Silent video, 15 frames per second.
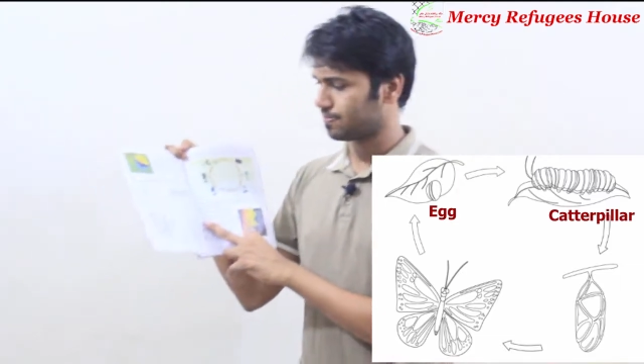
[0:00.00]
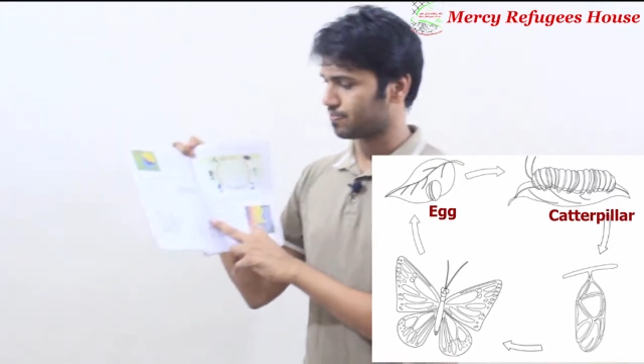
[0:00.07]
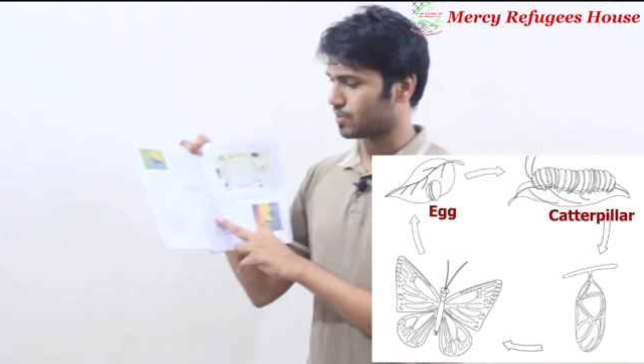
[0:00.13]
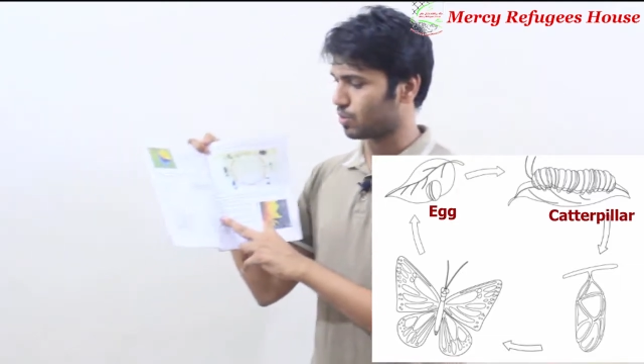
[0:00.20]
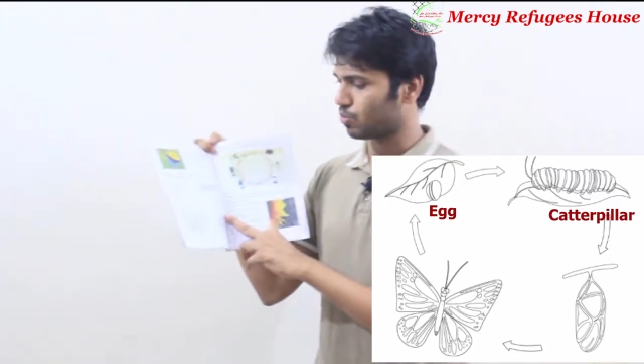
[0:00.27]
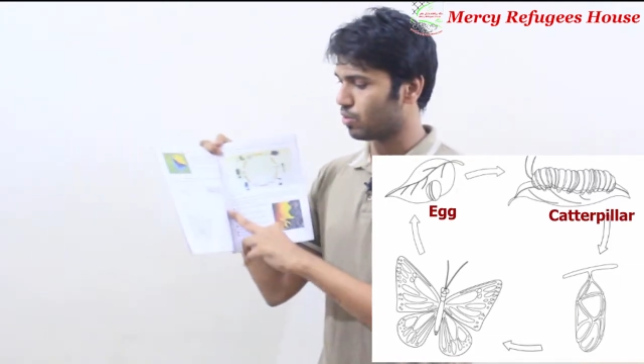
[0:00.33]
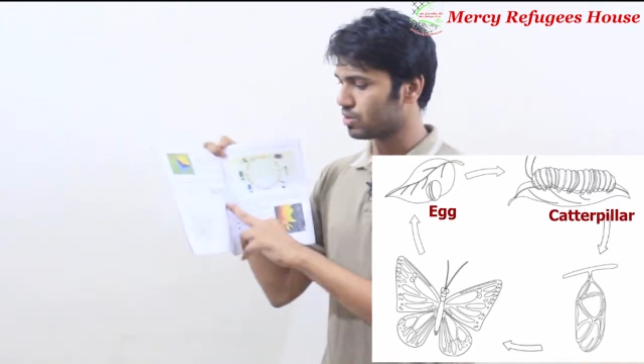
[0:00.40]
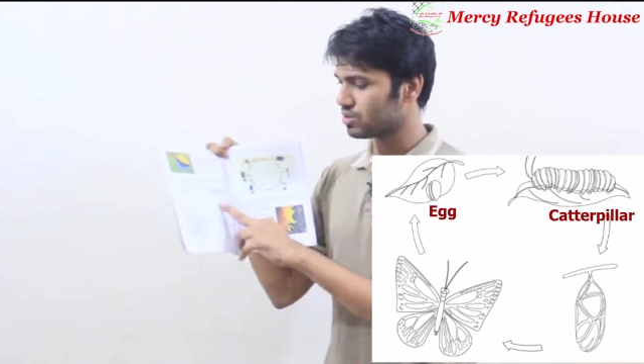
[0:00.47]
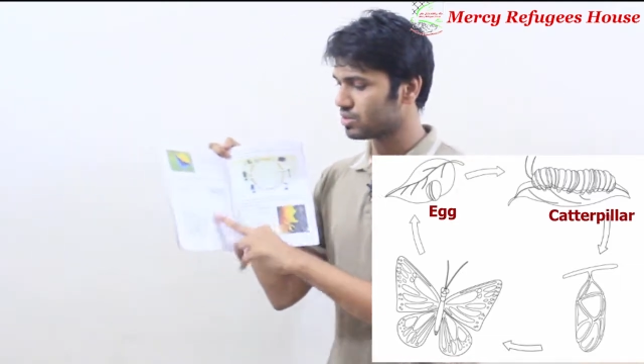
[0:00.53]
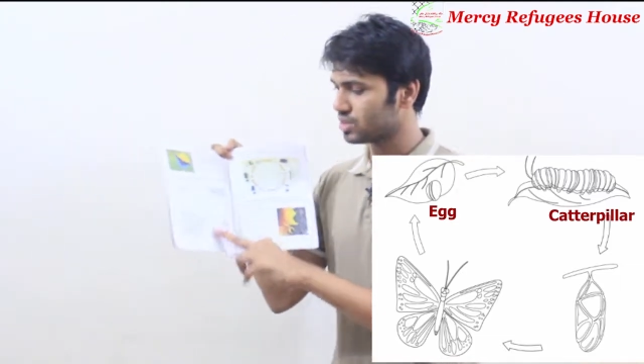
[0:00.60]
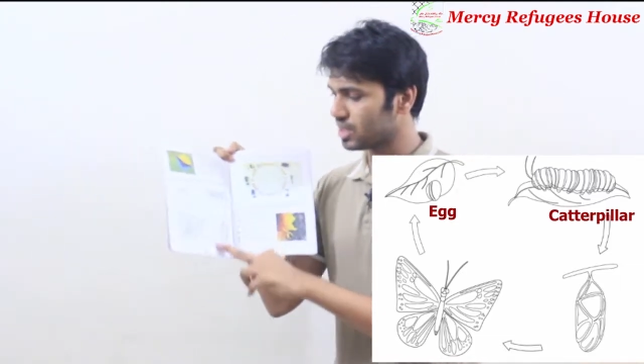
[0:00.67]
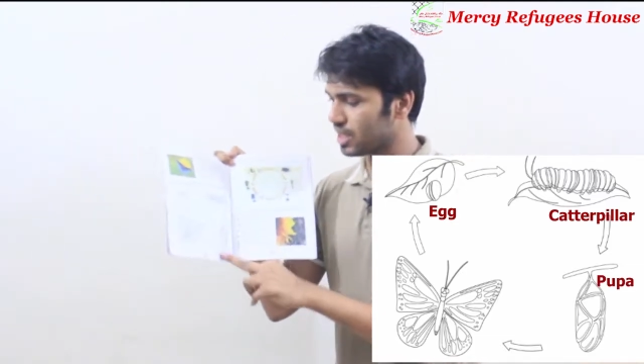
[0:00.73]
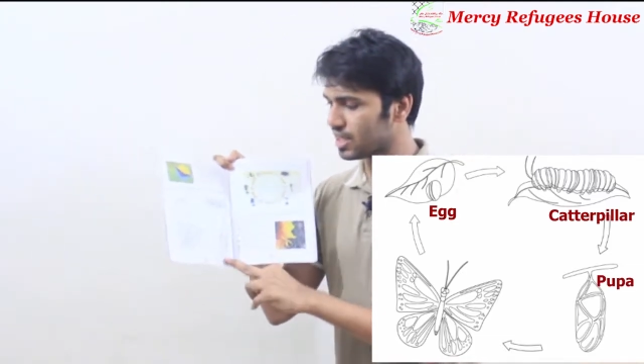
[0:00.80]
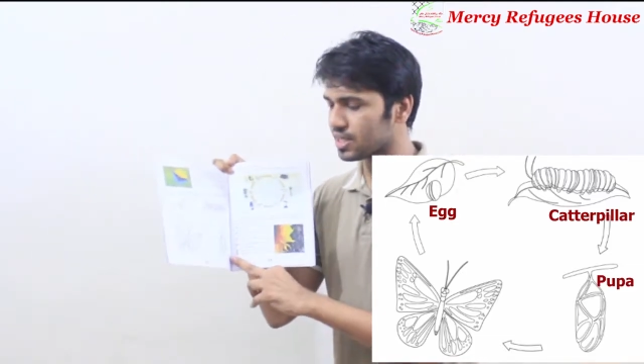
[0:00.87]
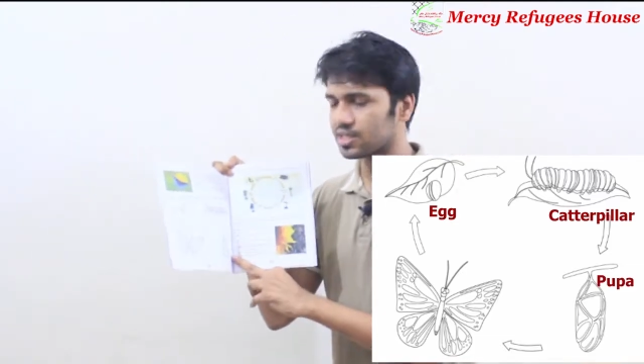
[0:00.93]
Now what's
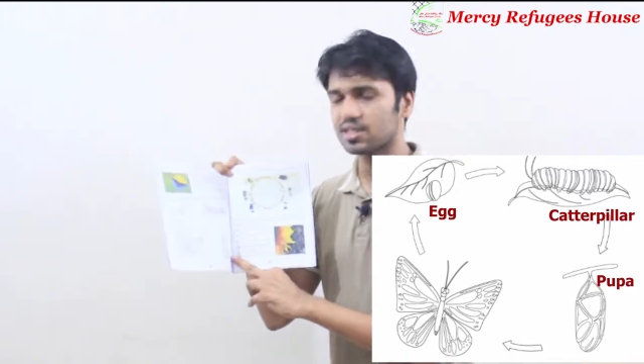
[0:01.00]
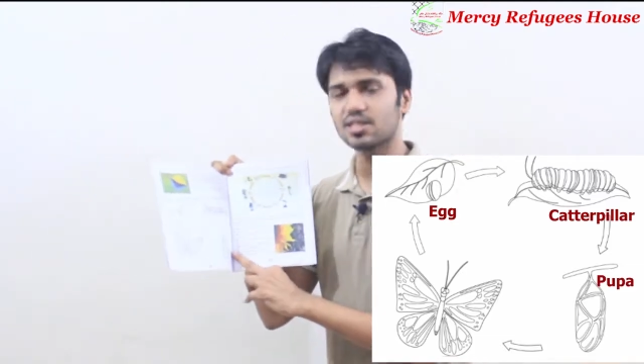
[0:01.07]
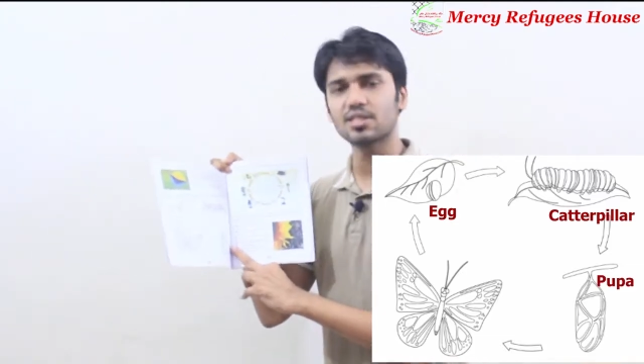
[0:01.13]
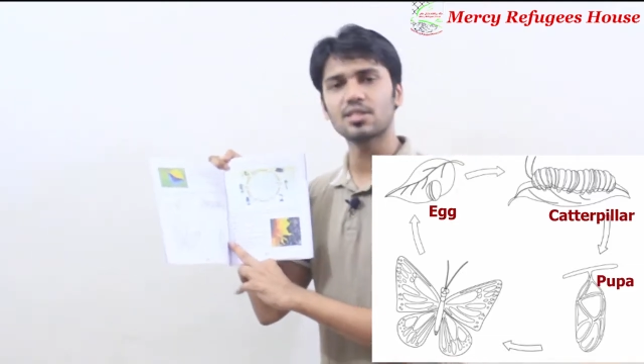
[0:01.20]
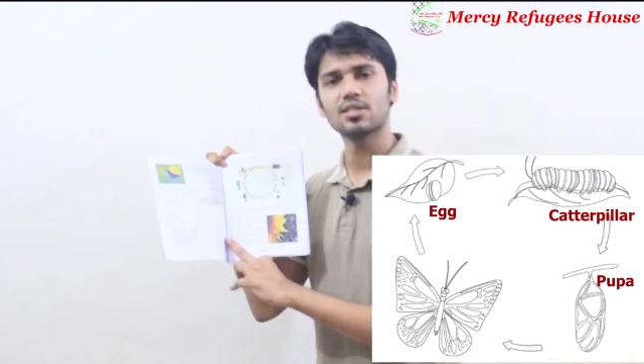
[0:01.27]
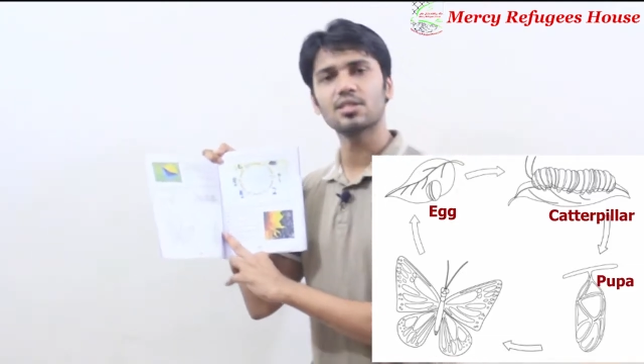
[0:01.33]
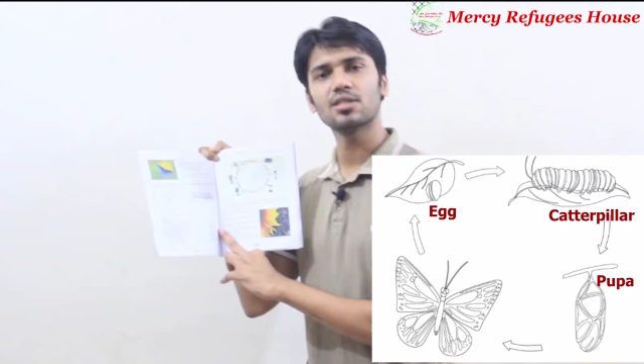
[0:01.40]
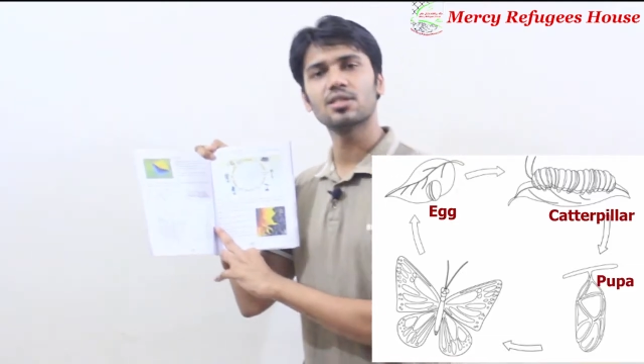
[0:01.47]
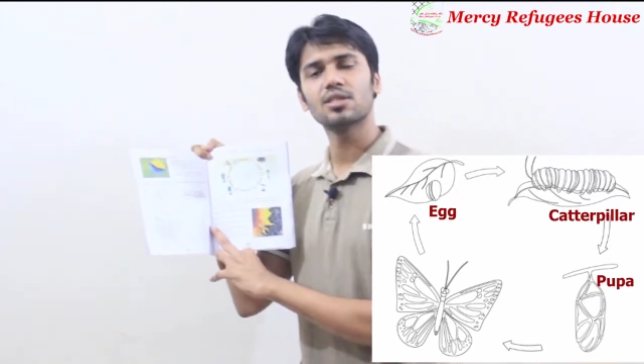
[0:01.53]
this?